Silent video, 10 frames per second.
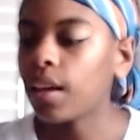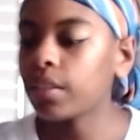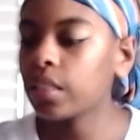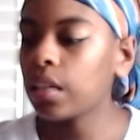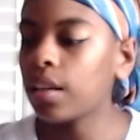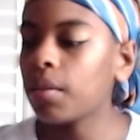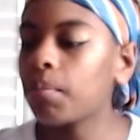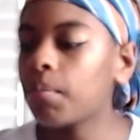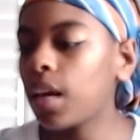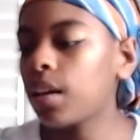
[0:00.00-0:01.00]
to
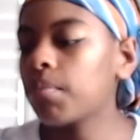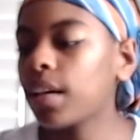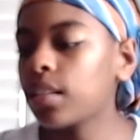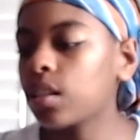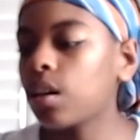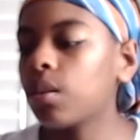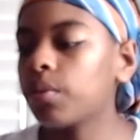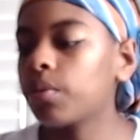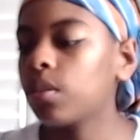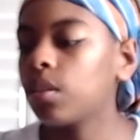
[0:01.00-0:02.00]
make
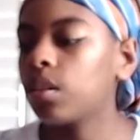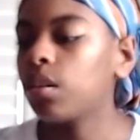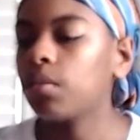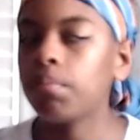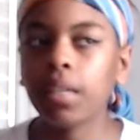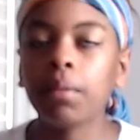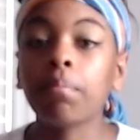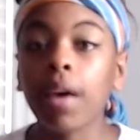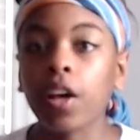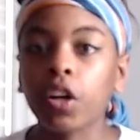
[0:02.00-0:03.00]
myself be
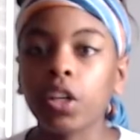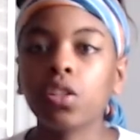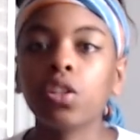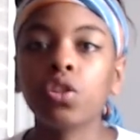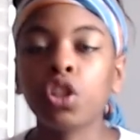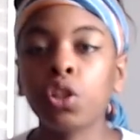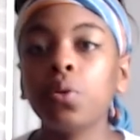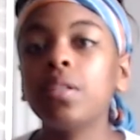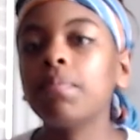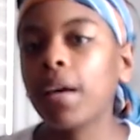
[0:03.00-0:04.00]
better, to
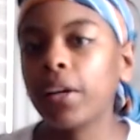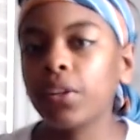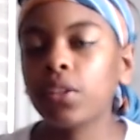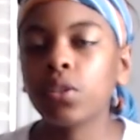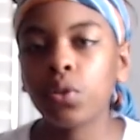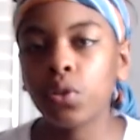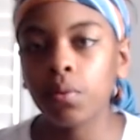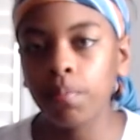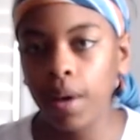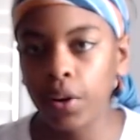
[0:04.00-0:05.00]
choose better, to do
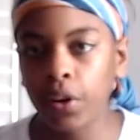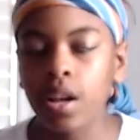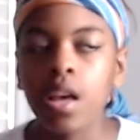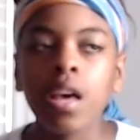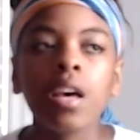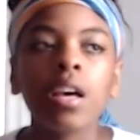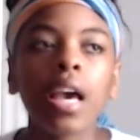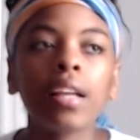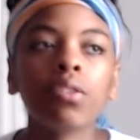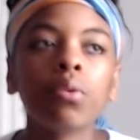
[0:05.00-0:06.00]
better,
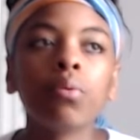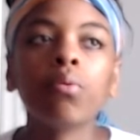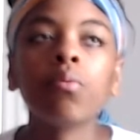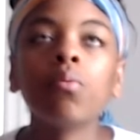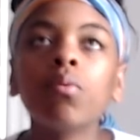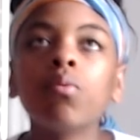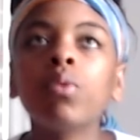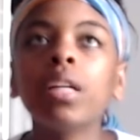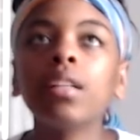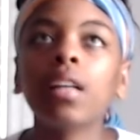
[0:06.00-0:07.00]
and to
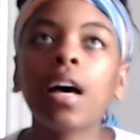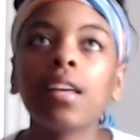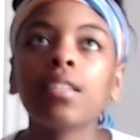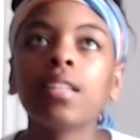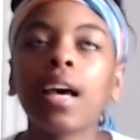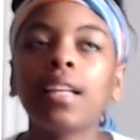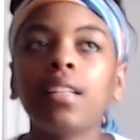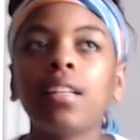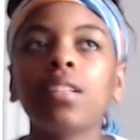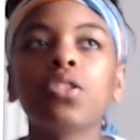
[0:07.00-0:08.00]
realize that I
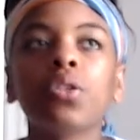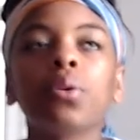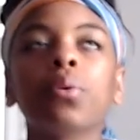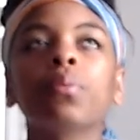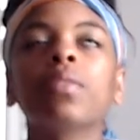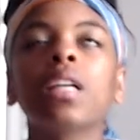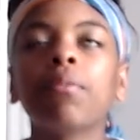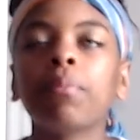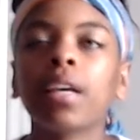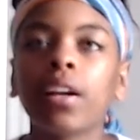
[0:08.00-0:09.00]
need to give
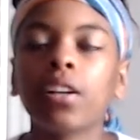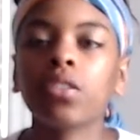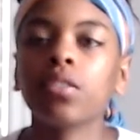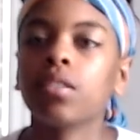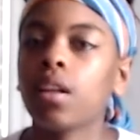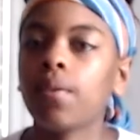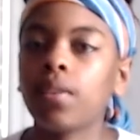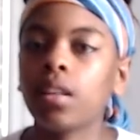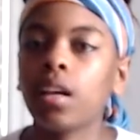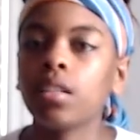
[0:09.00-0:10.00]
my characters the love
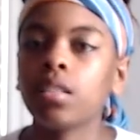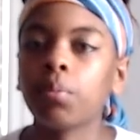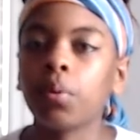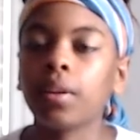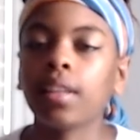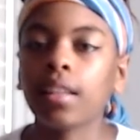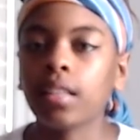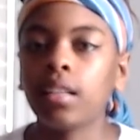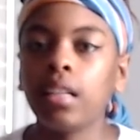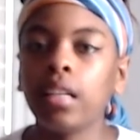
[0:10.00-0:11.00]
and support that they
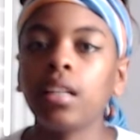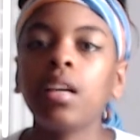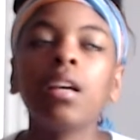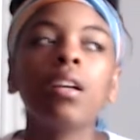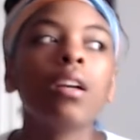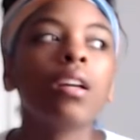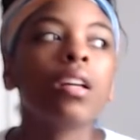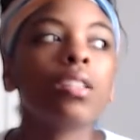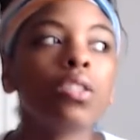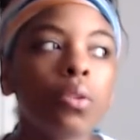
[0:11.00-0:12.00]
need
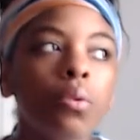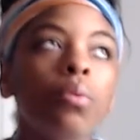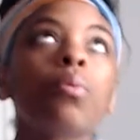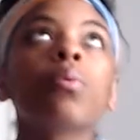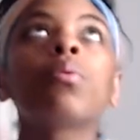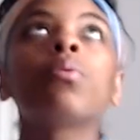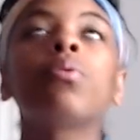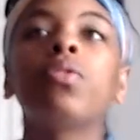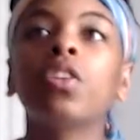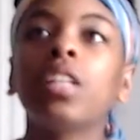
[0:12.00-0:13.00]
to
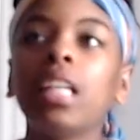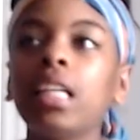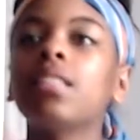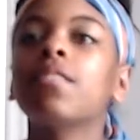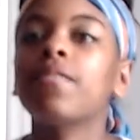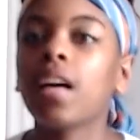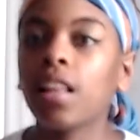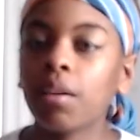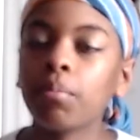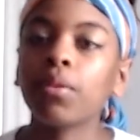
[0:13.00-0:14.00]
fully
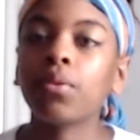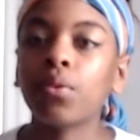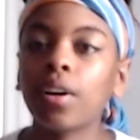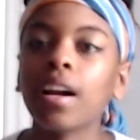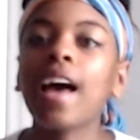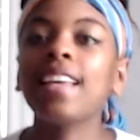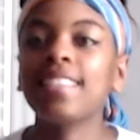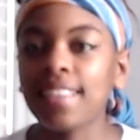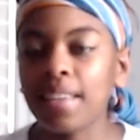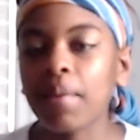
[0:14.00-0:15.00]
develop before I
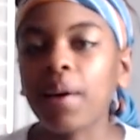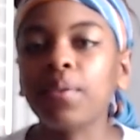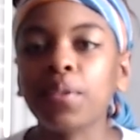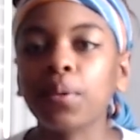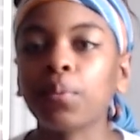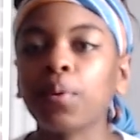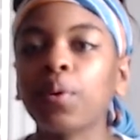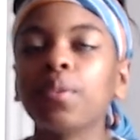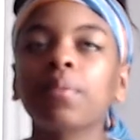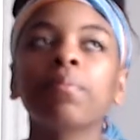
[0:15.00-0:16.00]
send them out into the world.